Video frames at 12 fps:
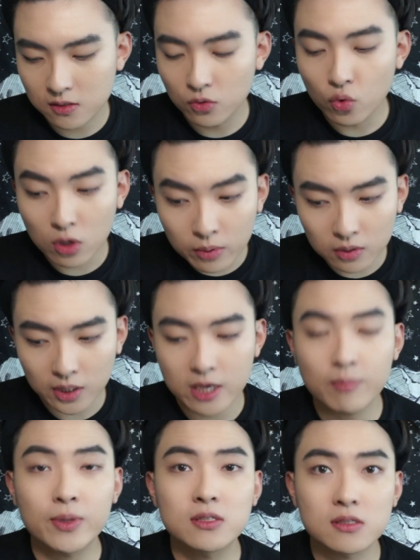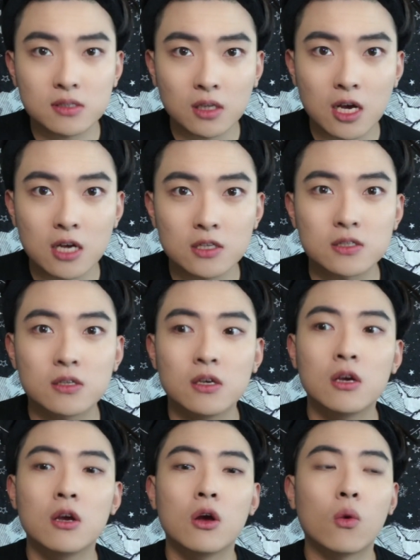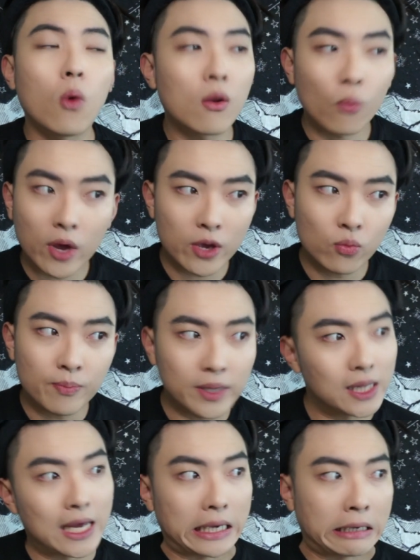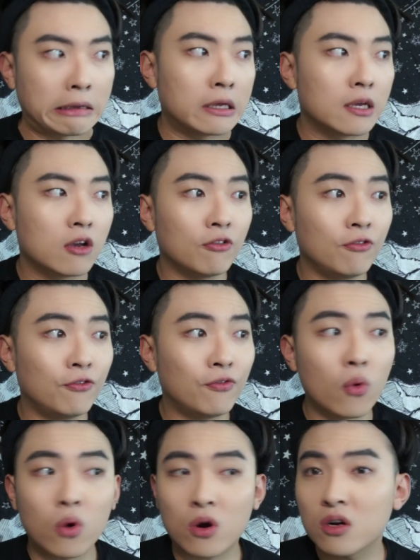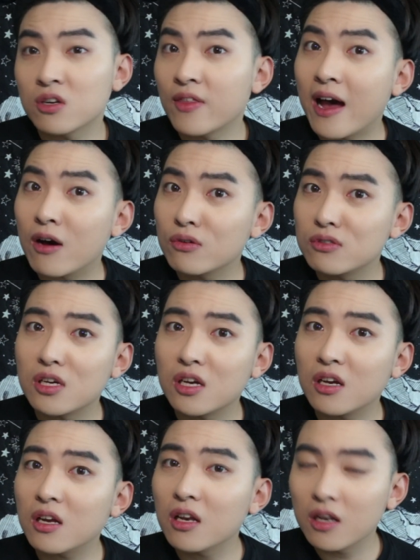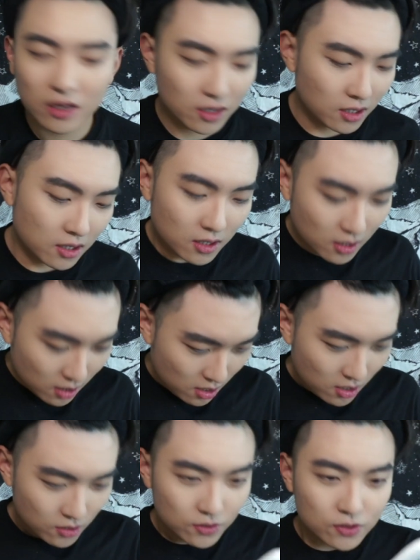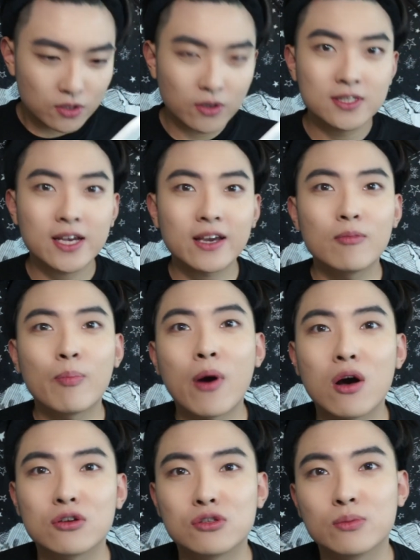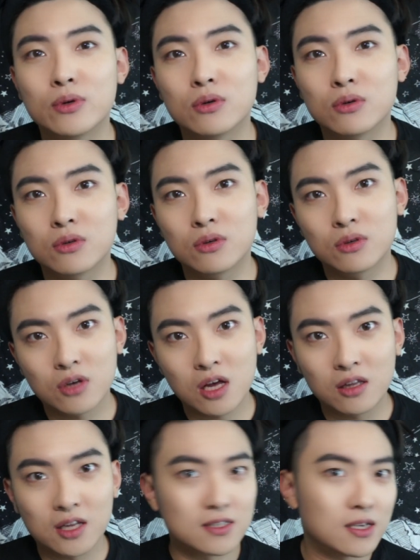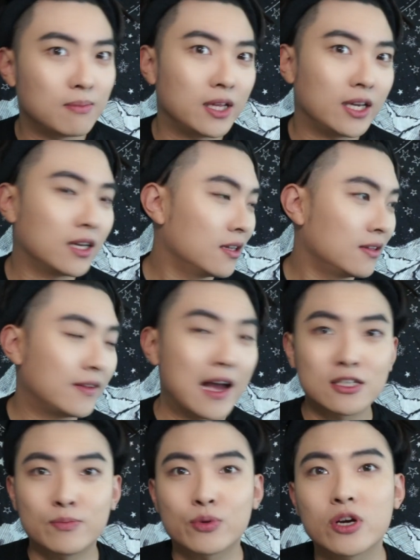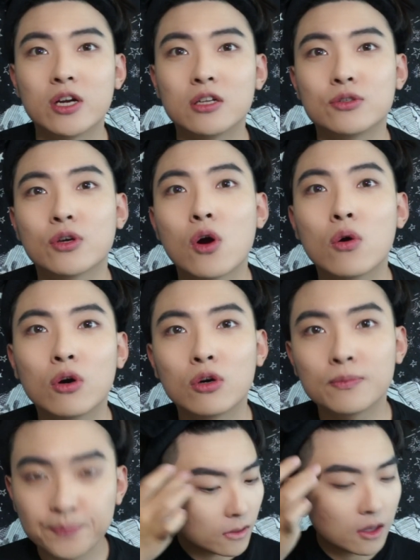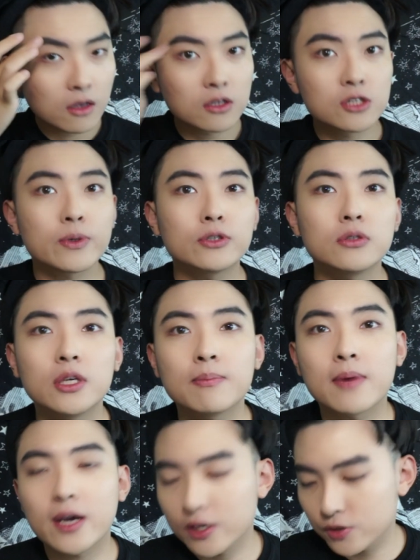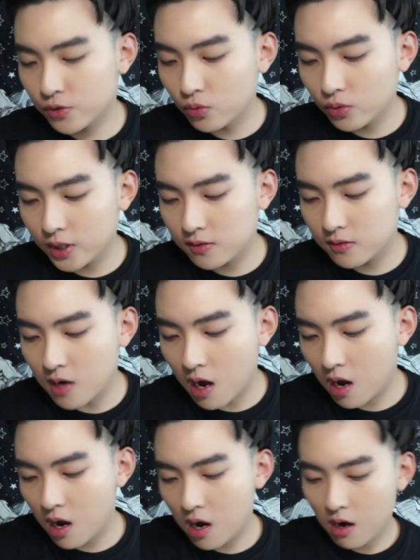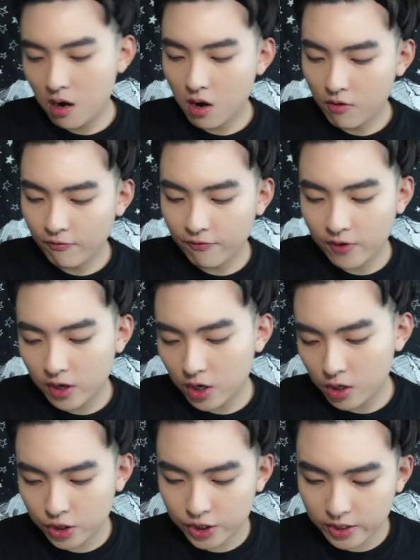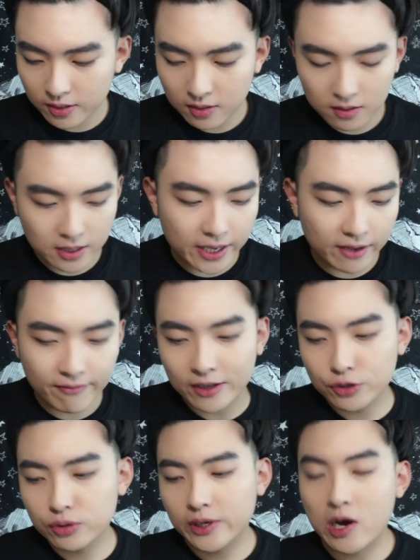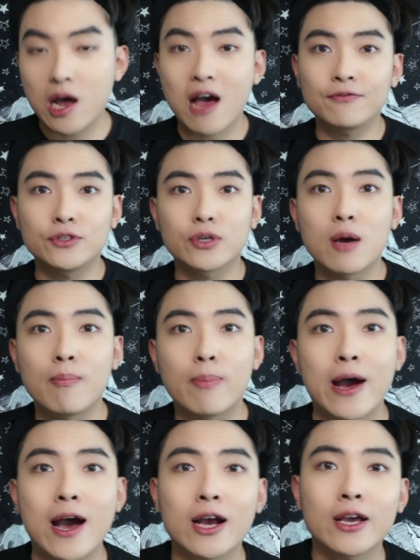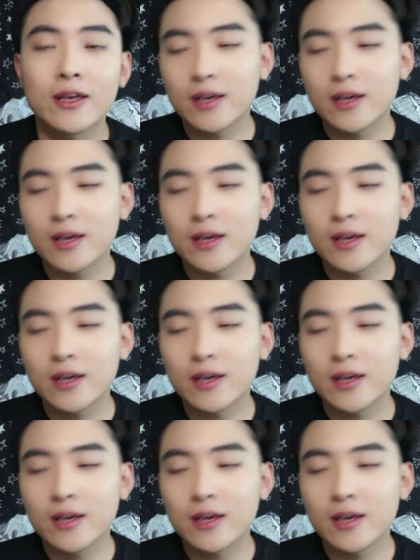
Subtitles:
normally a business class one way would be like 4,000. So it's like impossible unless I'm like desperate to go home. Especially my school is not finished. Like eventually I'll have to come back